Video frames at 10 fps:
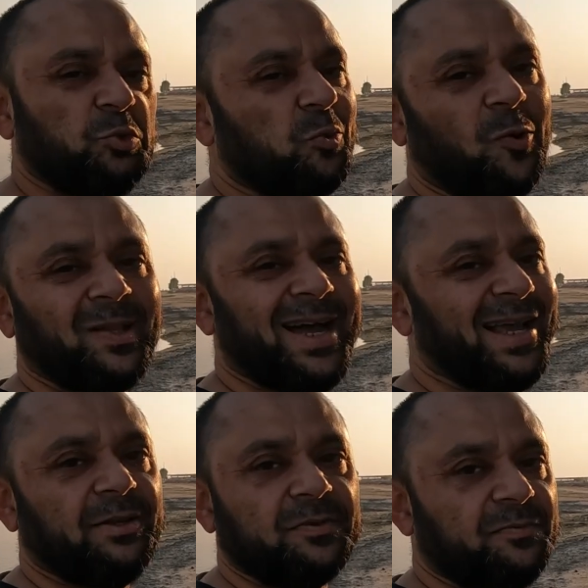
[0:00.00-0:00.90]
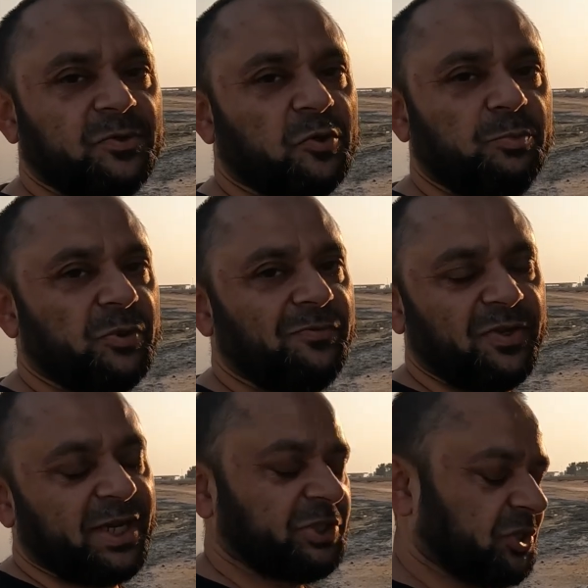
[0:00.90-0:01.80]
do all kind of, you know,
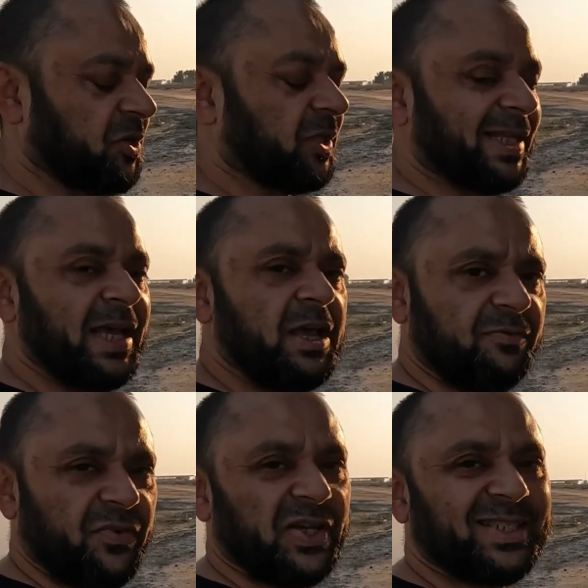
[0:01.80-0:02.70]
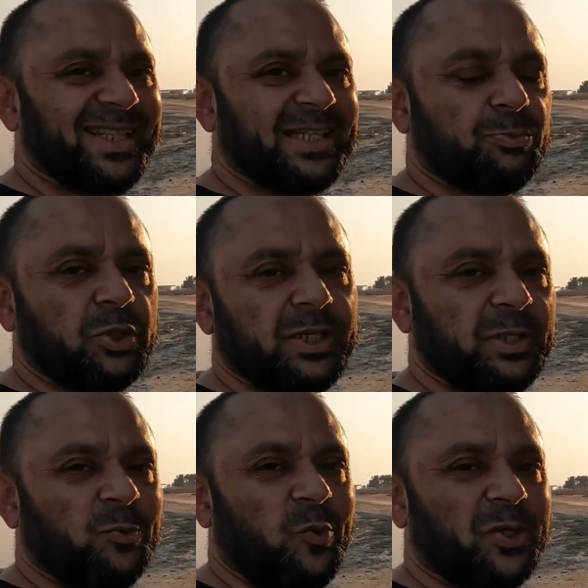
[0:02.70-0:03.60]
beautification on it. First let's put it
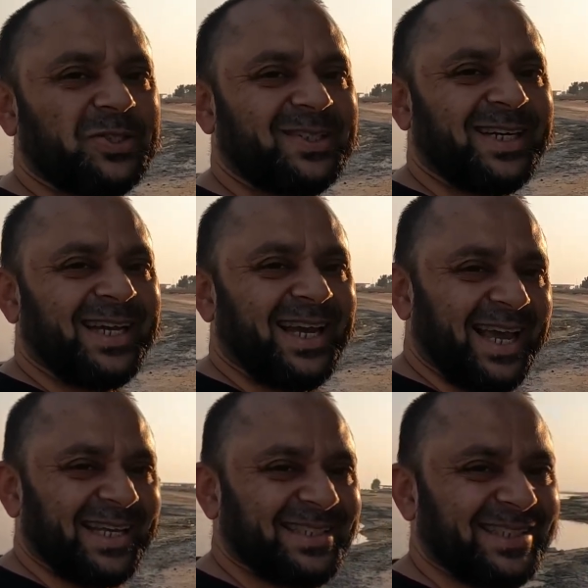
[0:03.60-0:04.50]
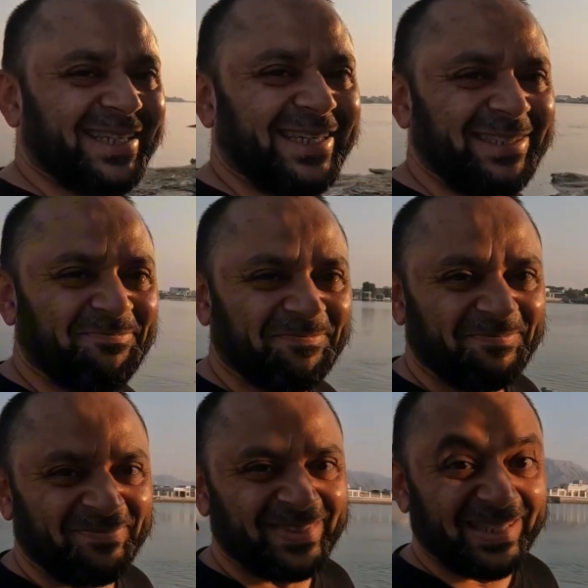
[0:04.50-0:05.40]
in the water and see
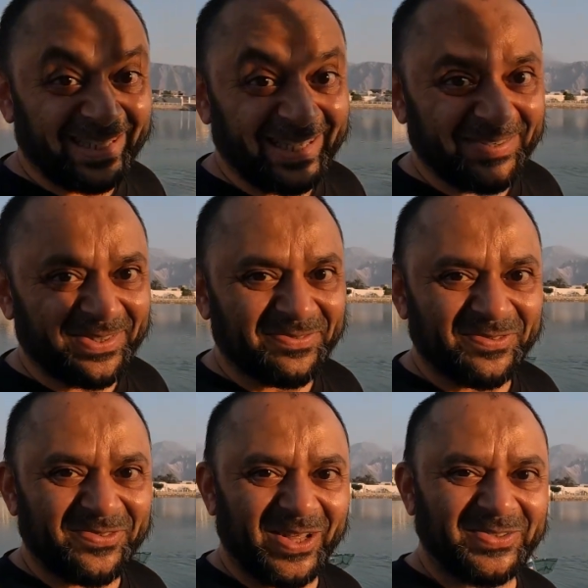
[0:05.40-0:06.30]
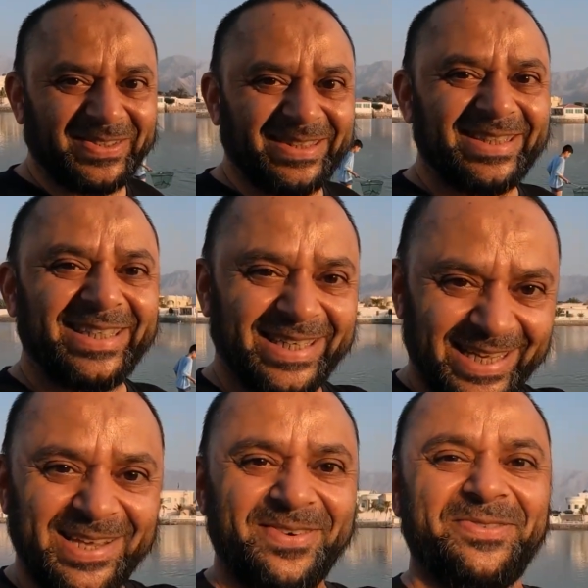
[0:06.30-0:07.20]
if it will float,
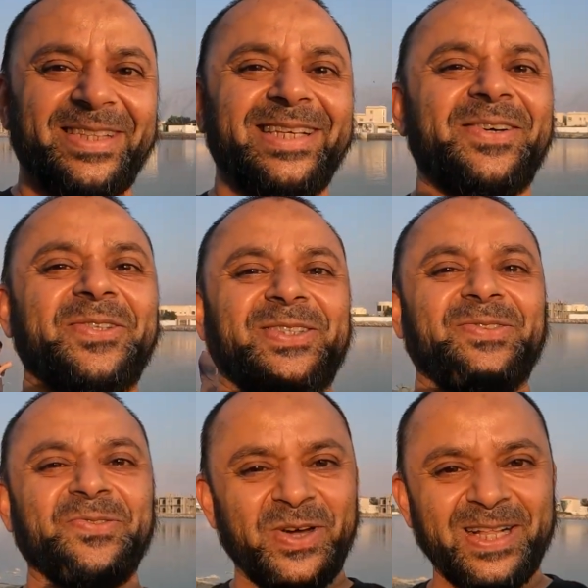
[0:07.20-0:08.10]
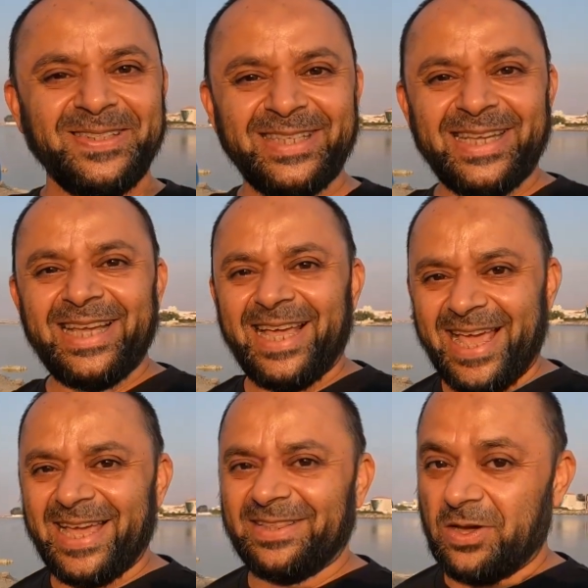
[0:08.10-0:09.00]
if everything goes well,
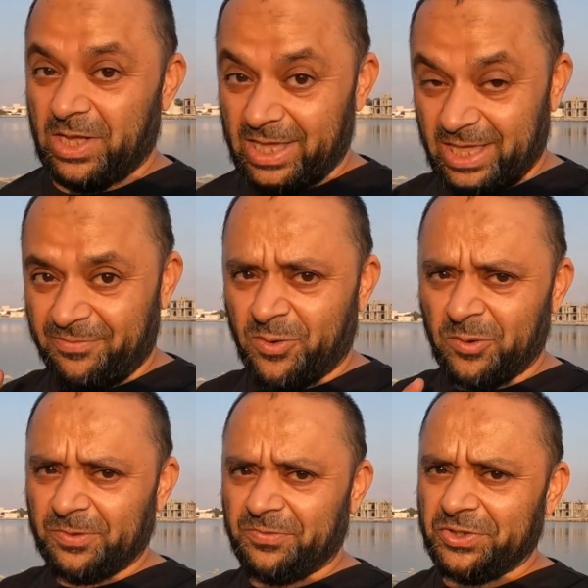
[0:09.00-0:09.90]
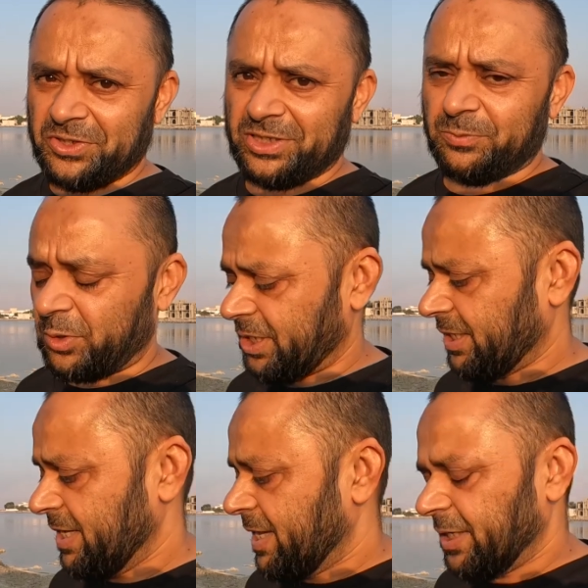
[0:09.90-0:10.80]
and if all the features are
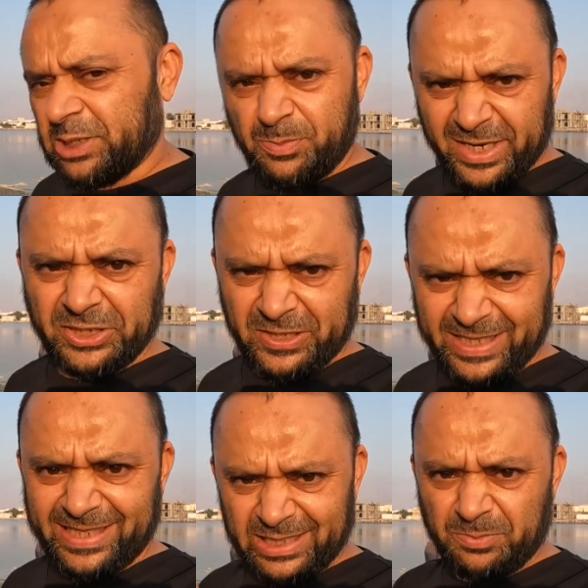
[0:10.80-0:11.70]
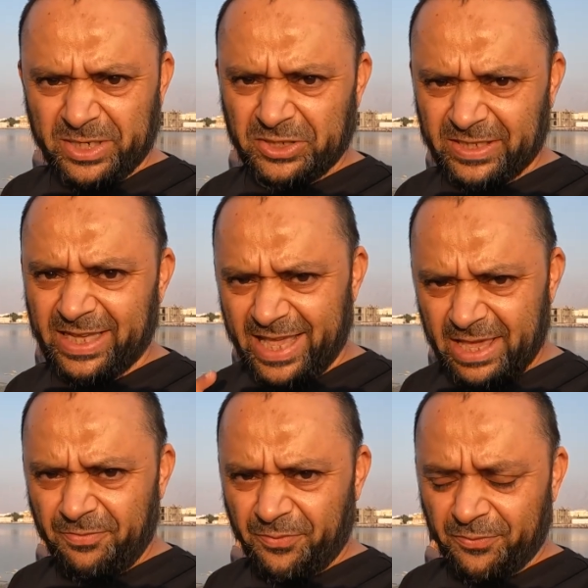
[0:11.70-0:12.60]
working, especially
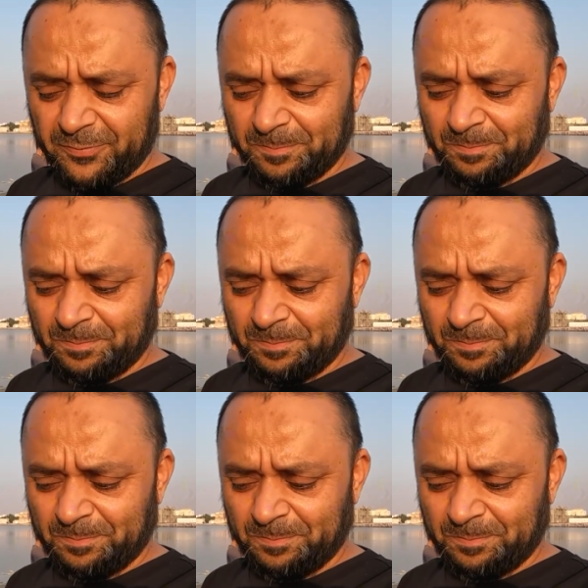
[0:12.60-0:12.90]
if